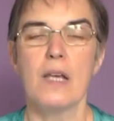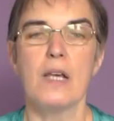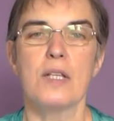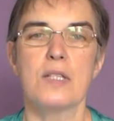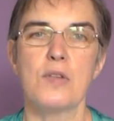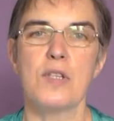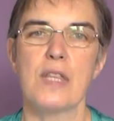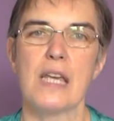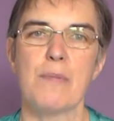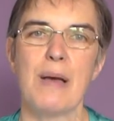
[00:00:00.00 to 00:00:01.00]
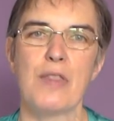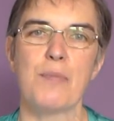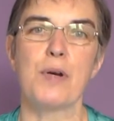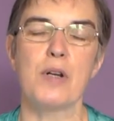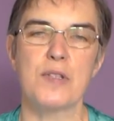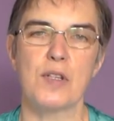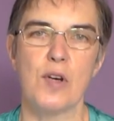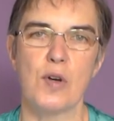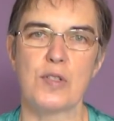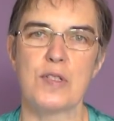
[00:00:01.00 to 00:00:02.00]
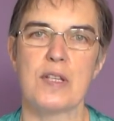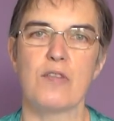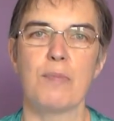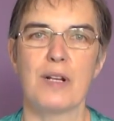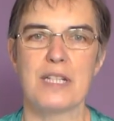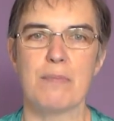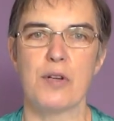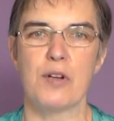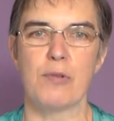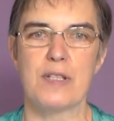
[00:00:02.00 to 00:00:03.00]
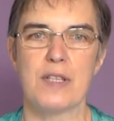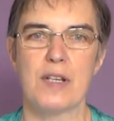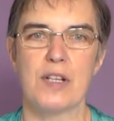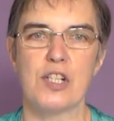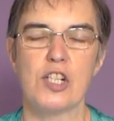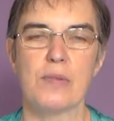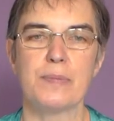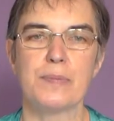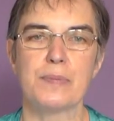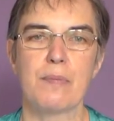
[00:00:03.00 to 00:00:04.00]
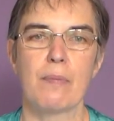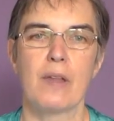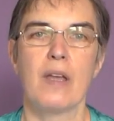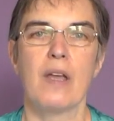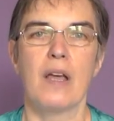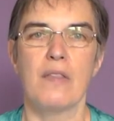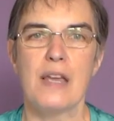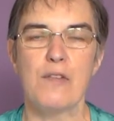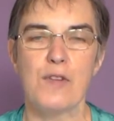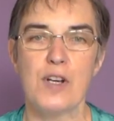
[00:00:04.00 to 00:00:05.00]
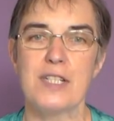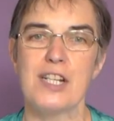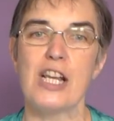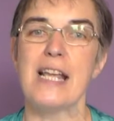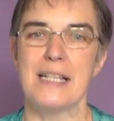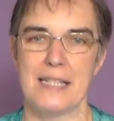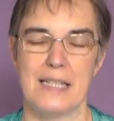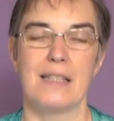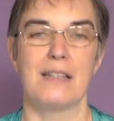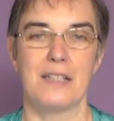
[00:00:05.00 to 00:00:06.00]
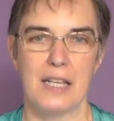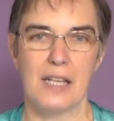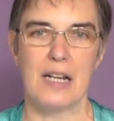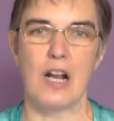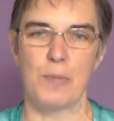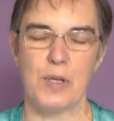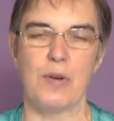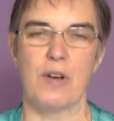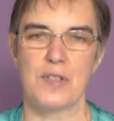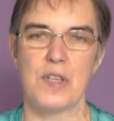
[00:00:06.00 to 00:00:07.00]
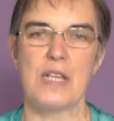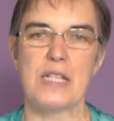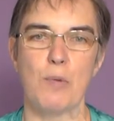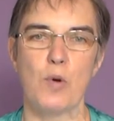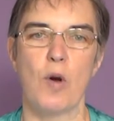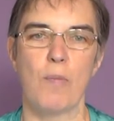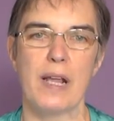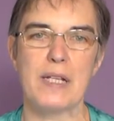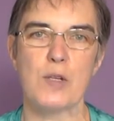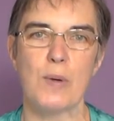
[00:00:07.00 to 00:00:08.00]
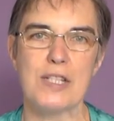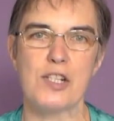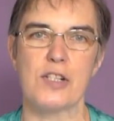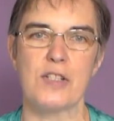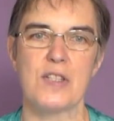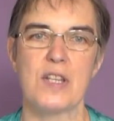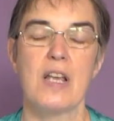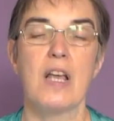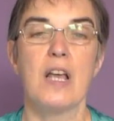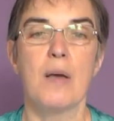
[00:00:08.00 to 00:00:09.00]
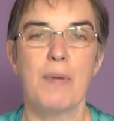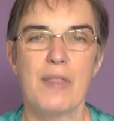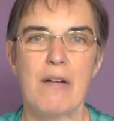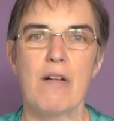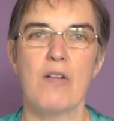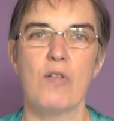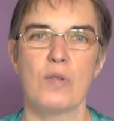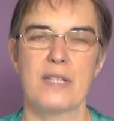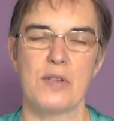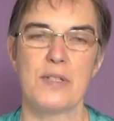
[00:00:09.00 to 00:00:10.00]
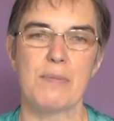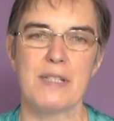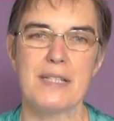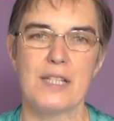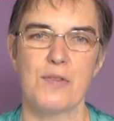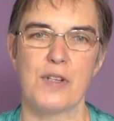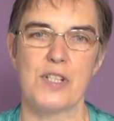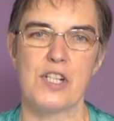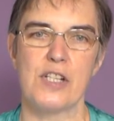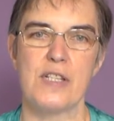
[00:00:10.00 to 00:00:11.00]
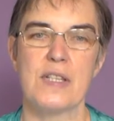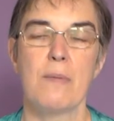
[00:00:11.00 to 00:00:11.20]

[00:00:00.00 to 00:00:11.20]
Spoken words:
So to think about the pros and cons of multimodal research, the advantage is that it can help you answer these more complex questions, but there are also some disadvantages.